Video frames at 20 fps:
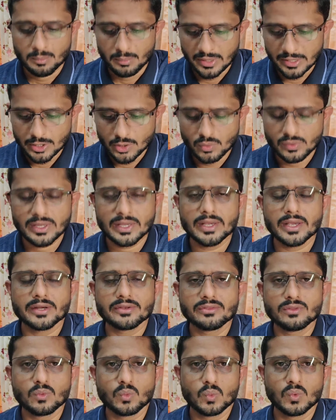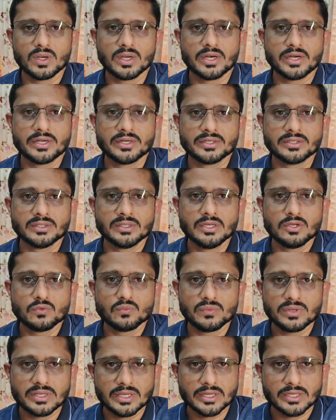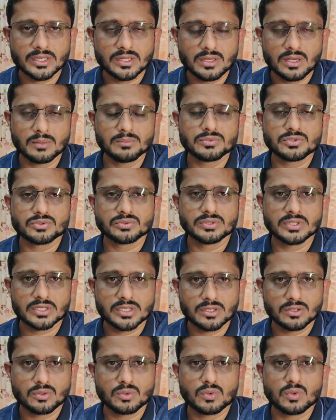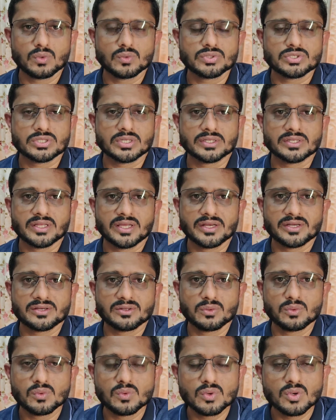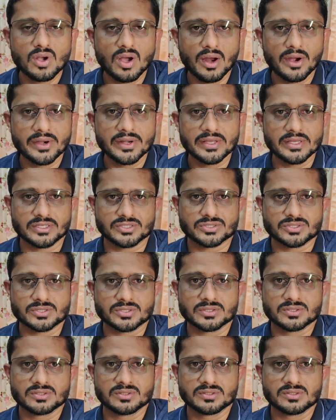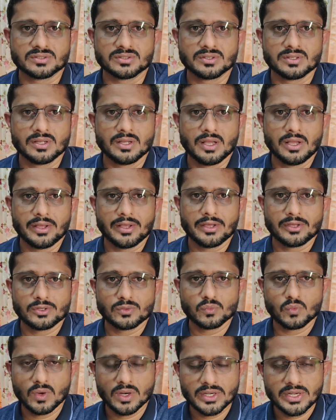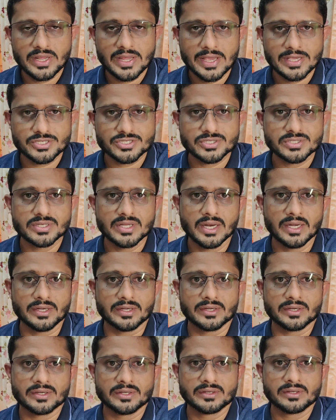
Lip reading: By looking at the Word, we can come to the conclusion that who God is and what He has done.